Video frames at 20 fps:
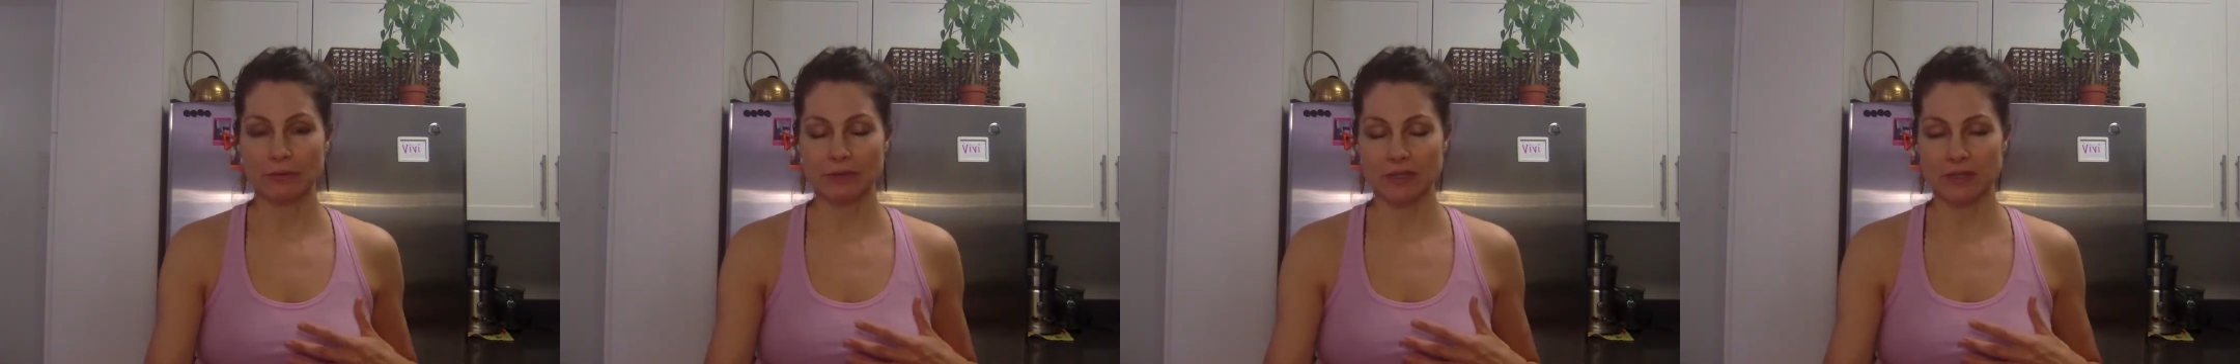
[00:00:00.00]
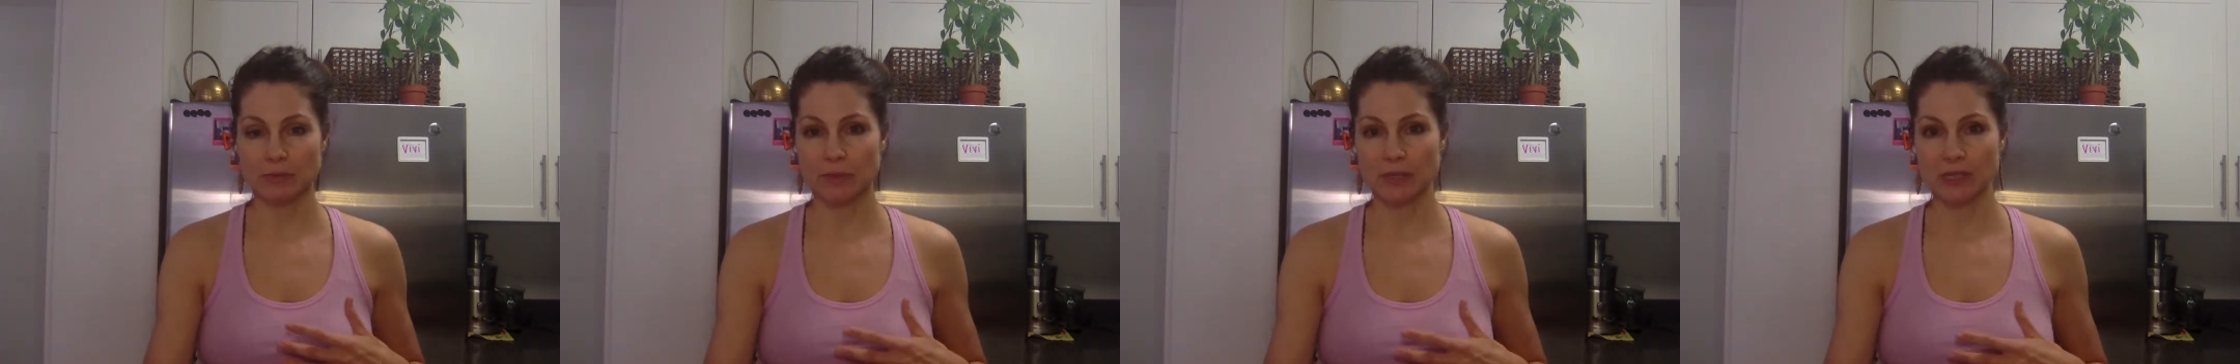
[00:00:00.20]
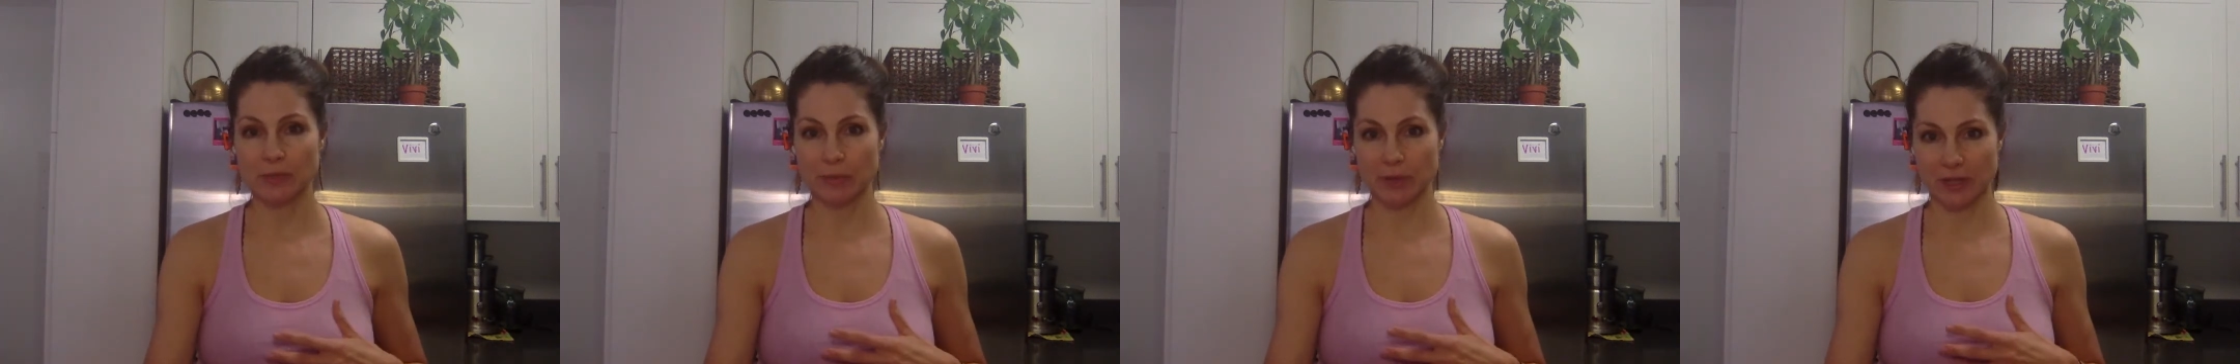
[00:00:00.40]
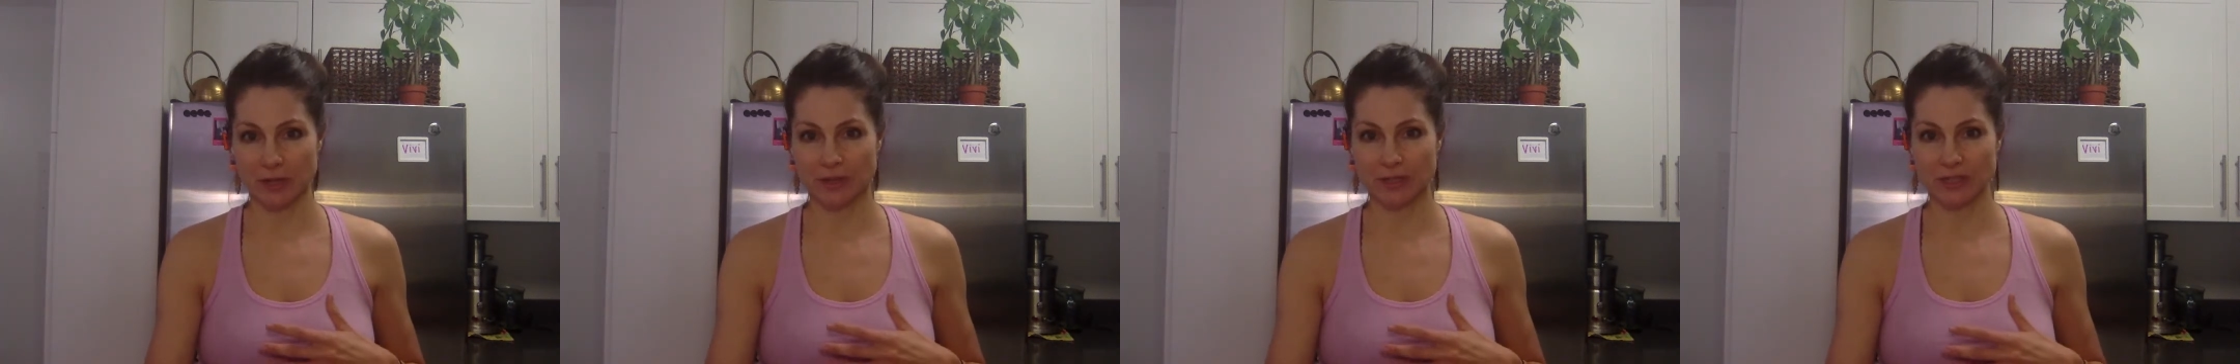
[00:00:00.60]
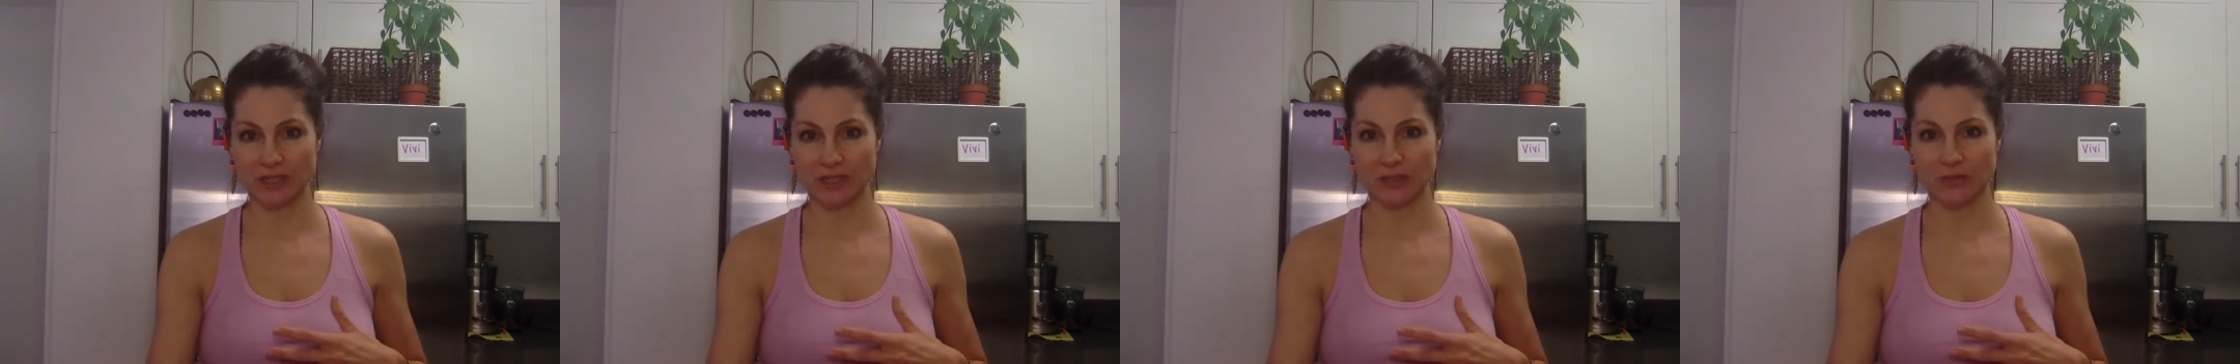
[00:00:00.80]
a speech
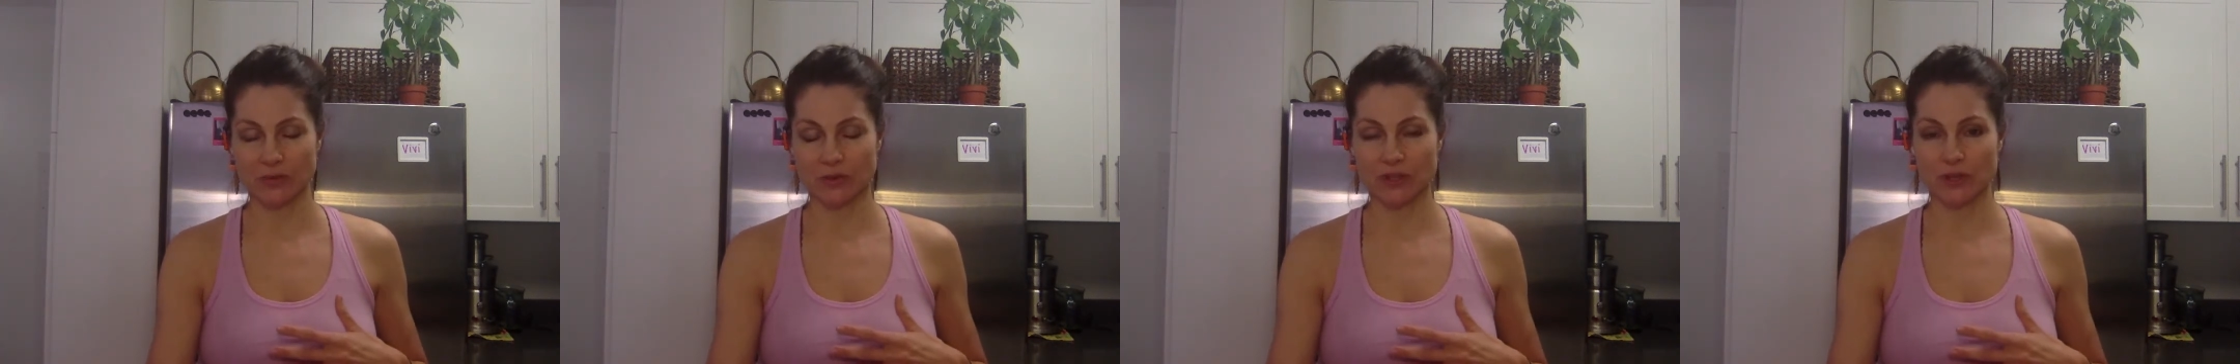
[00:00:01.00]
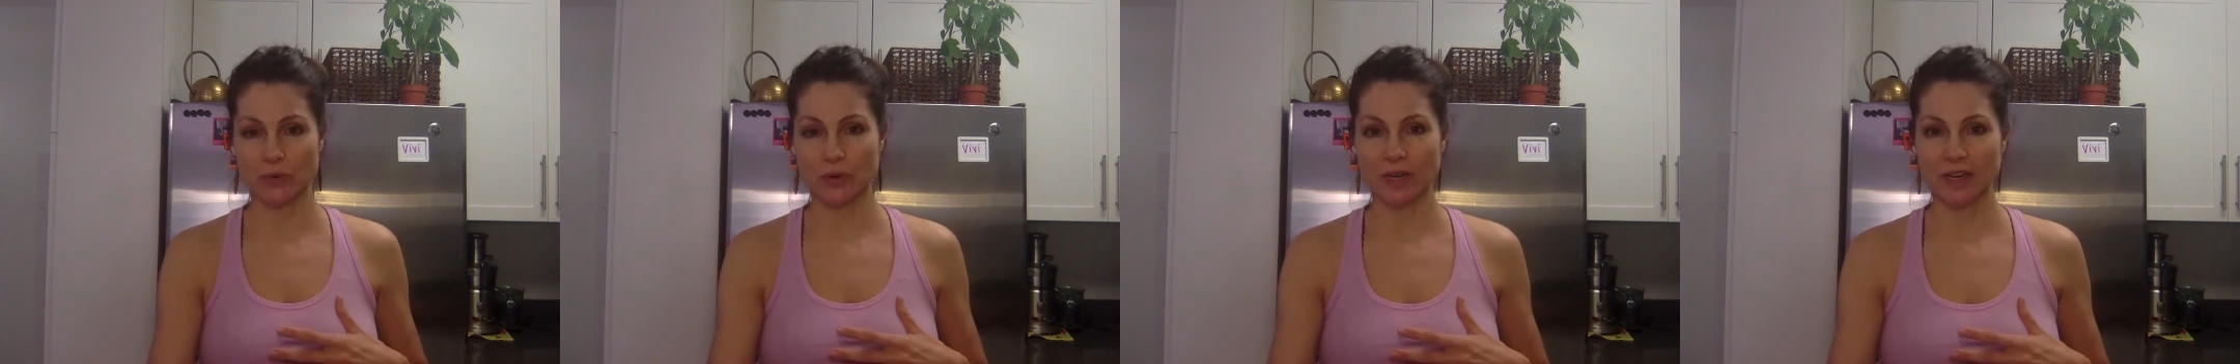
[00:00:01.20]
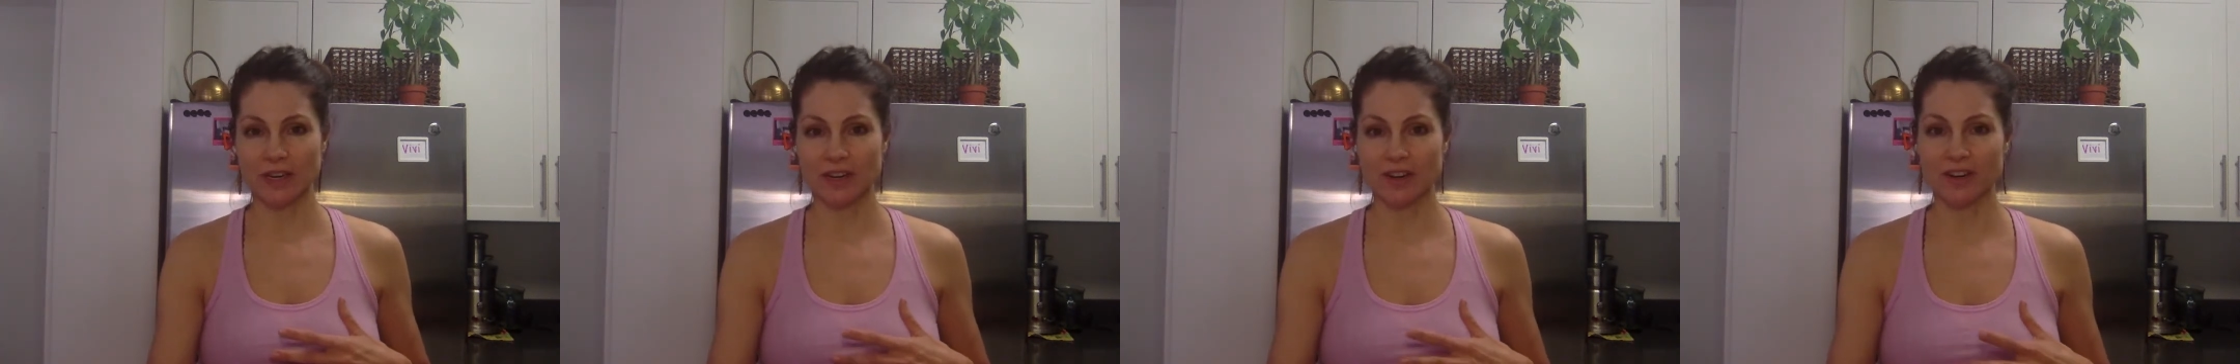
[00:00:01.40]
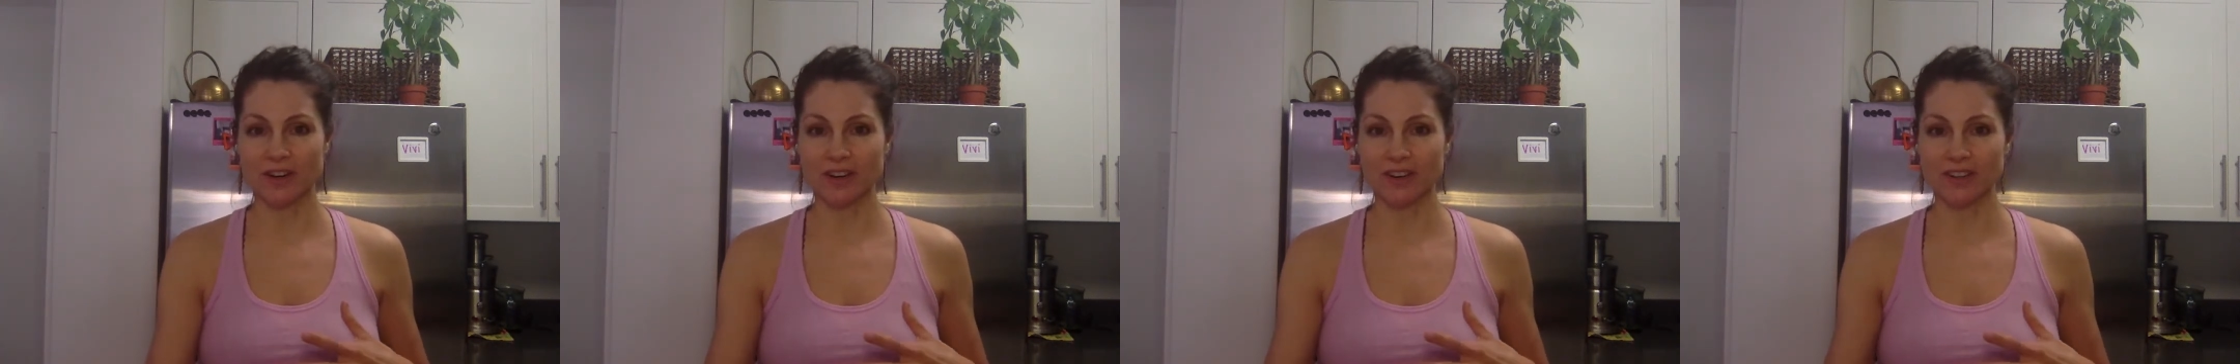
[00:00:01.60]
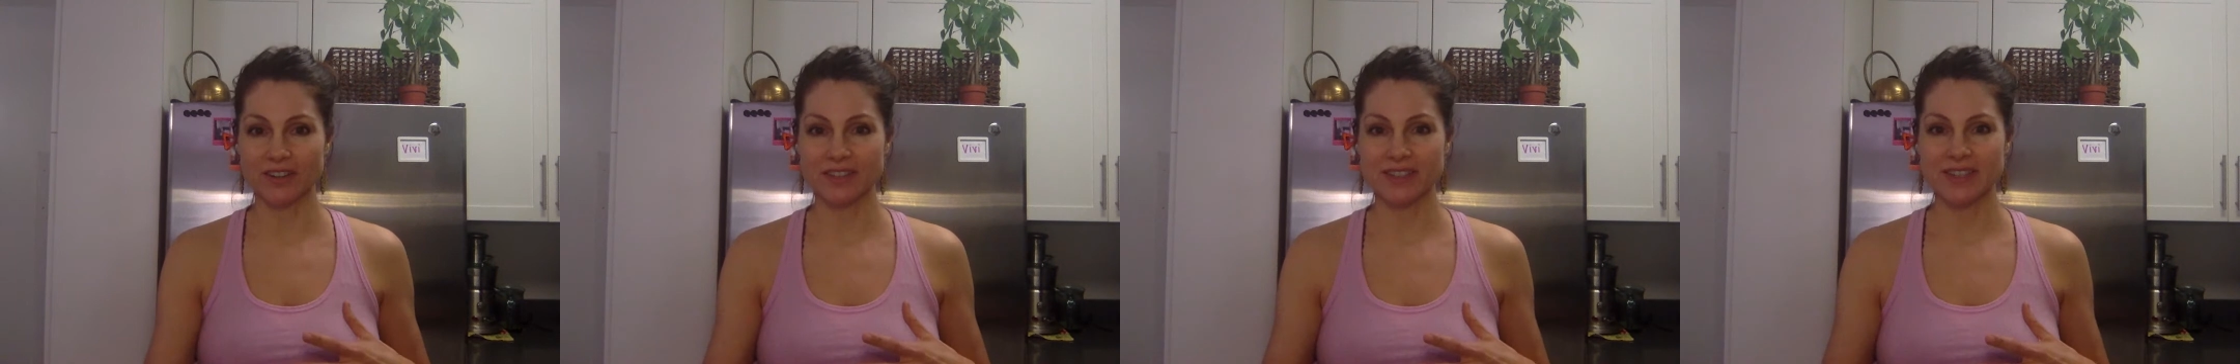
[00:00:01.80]
pathologist for 20
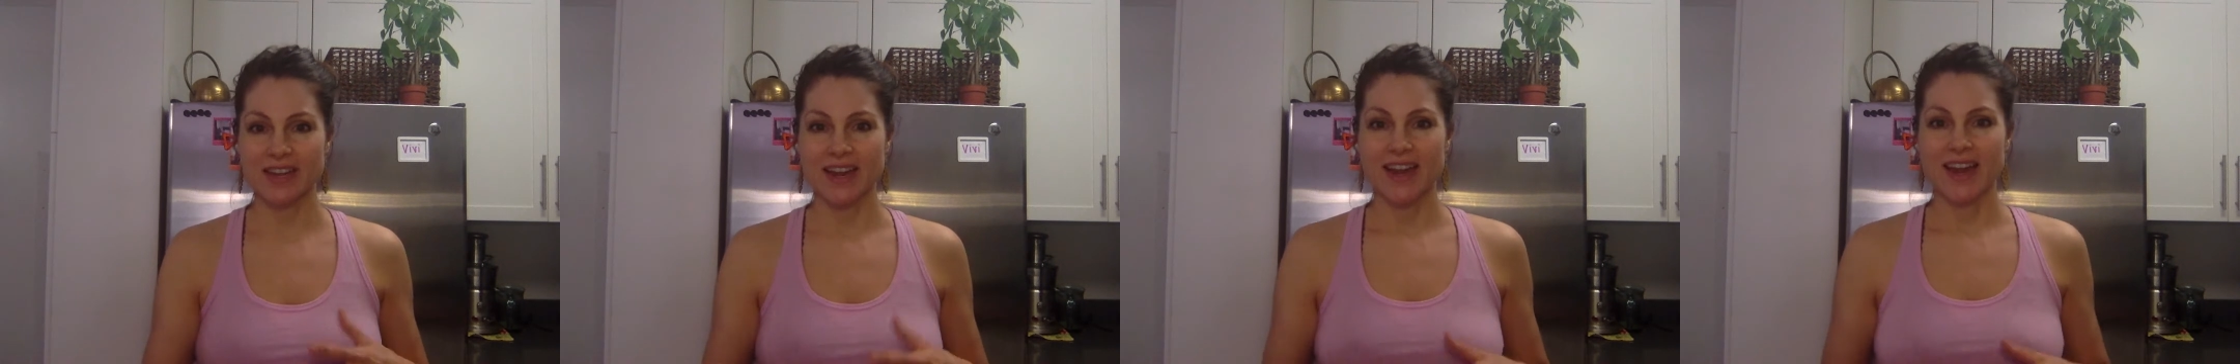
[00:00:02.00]
years,